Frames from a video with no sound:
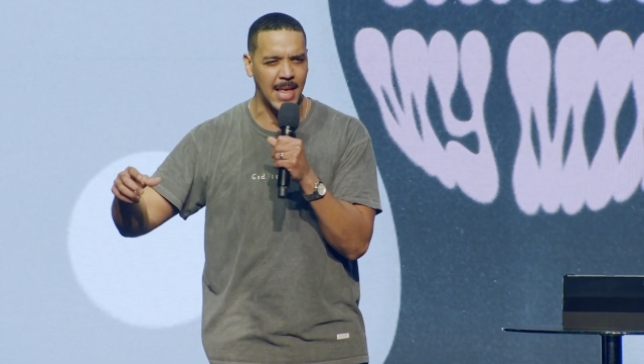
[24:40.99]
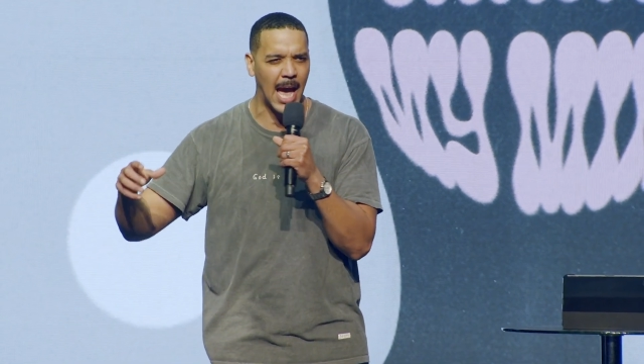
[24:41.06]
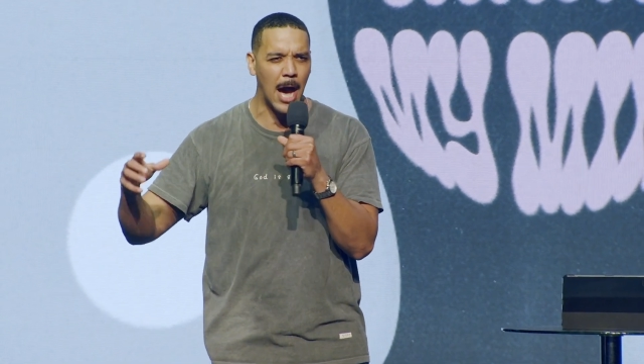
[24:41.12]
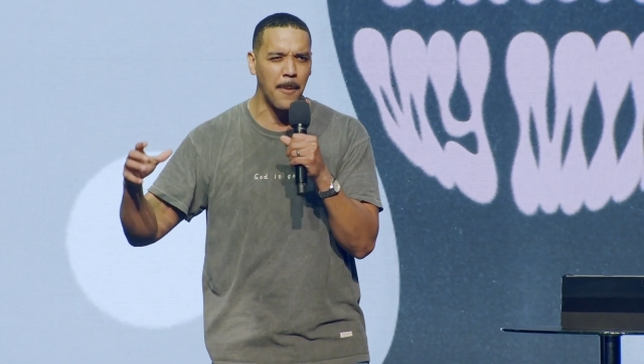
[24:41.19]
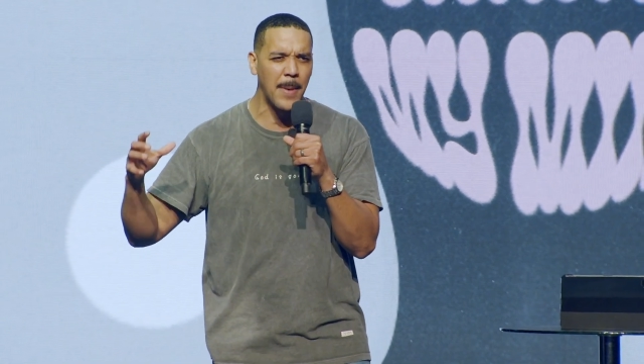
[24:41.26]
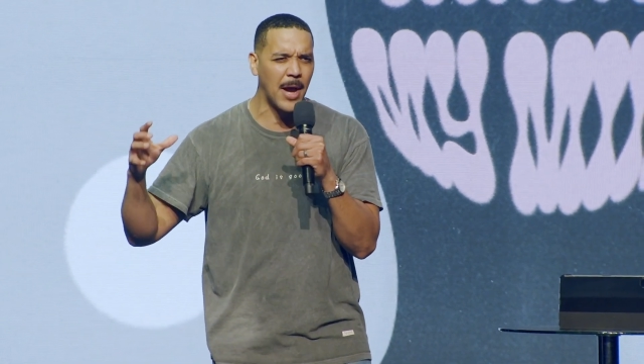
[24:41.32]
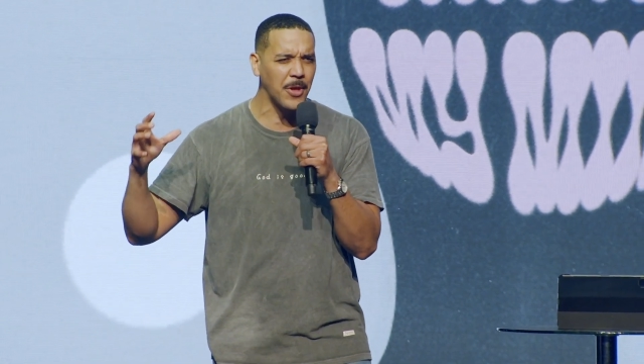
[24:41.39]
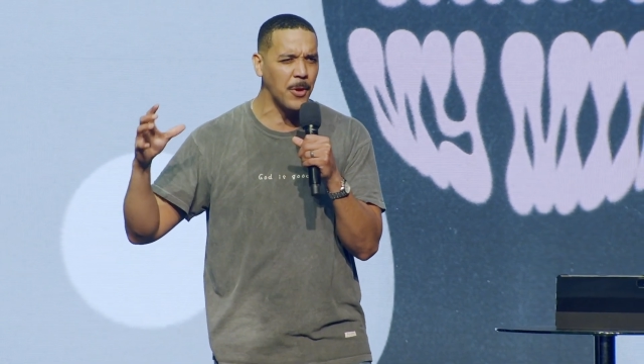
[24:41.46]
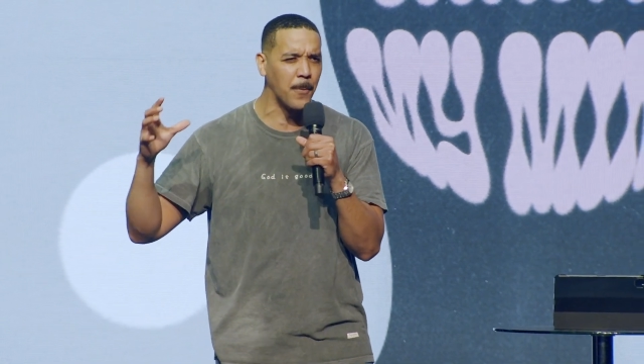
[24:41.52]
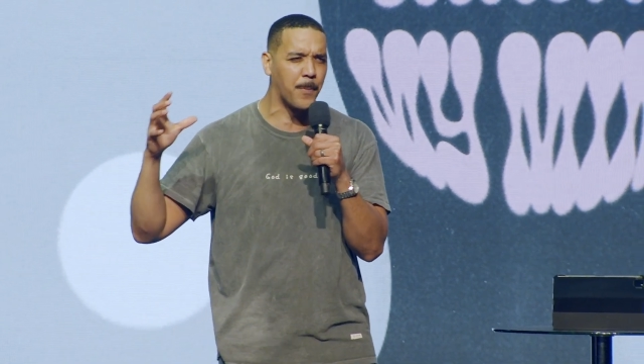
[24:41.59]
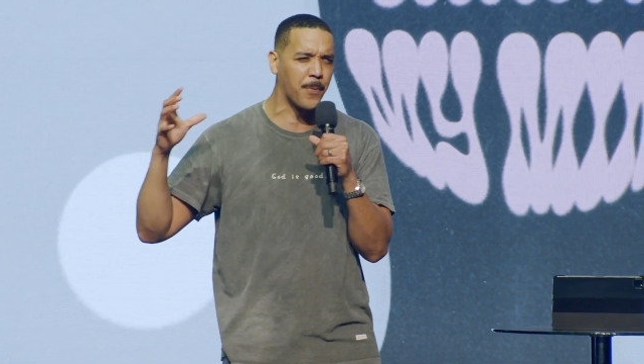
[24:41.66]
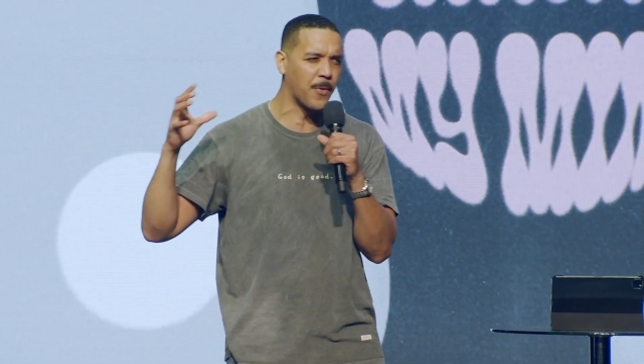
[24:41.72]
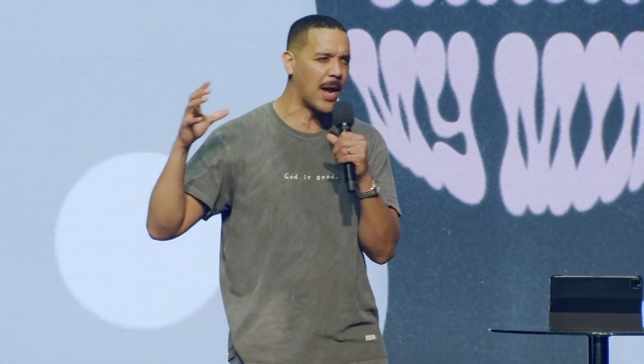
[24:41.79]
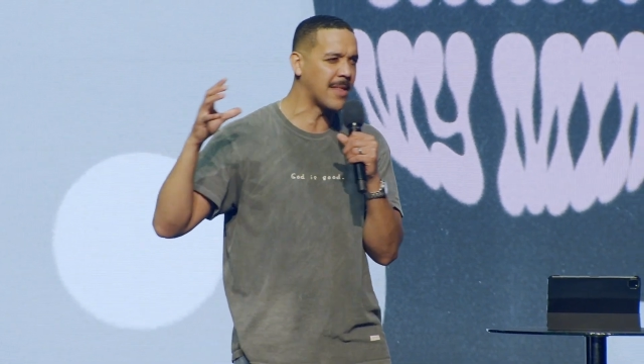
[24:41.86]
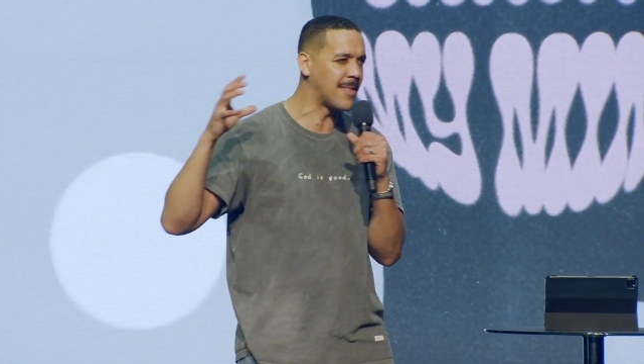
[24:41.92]
how about you
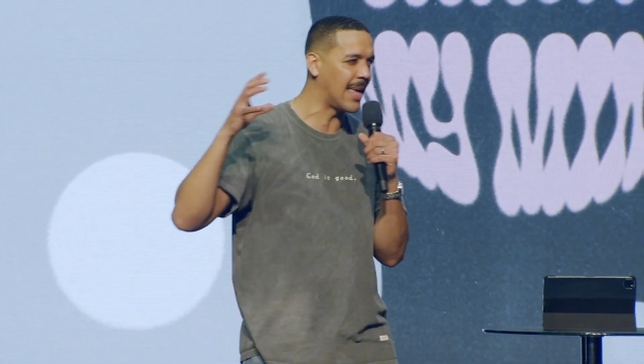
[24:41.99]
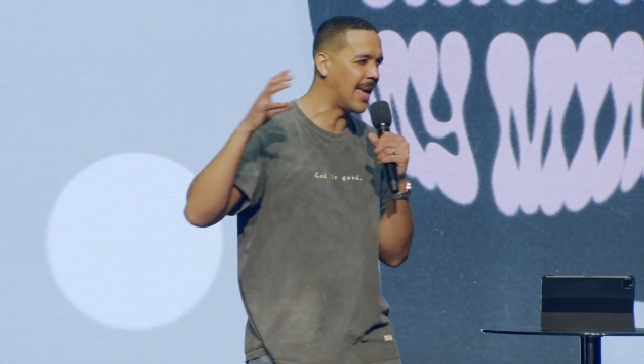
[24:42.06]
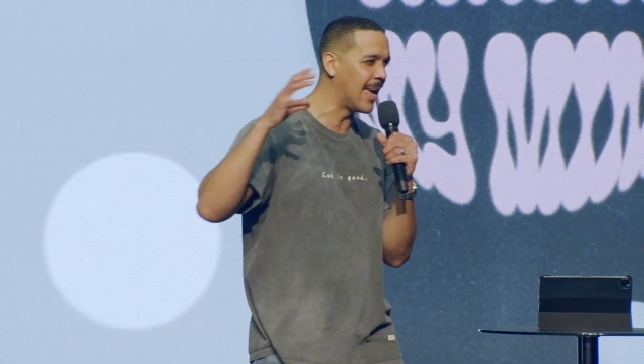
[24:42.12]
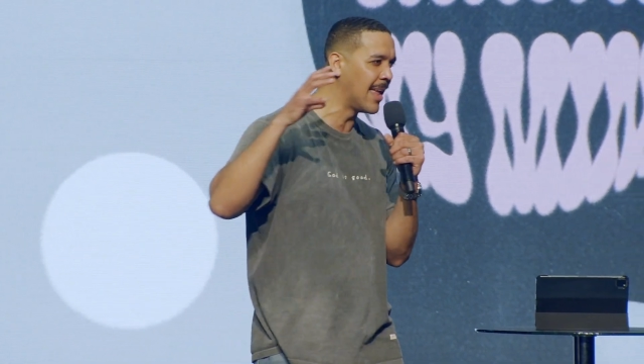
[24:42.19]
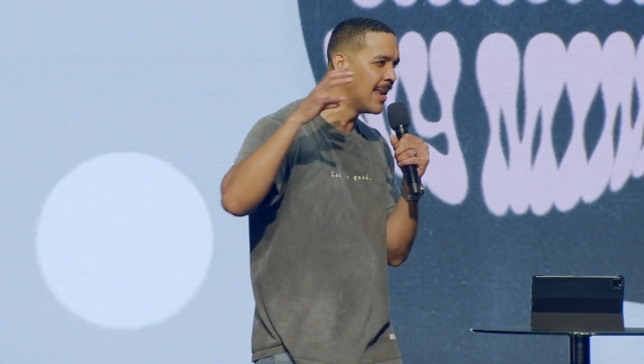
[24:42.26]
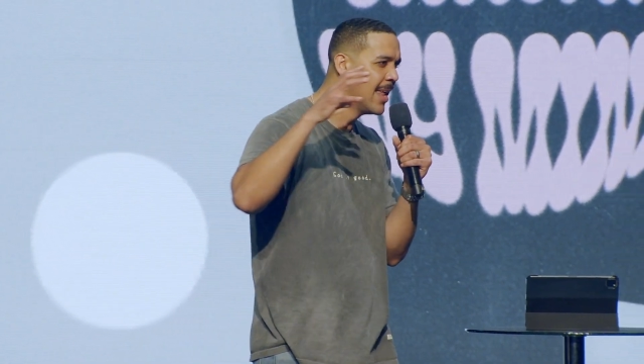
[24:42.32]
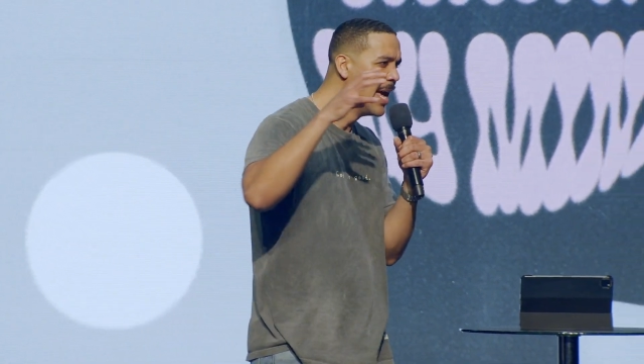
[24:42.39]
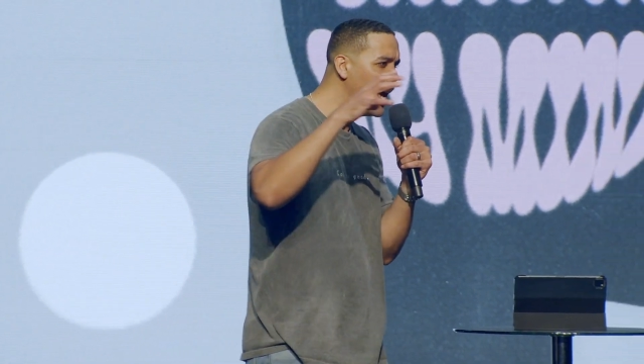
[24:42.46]
press in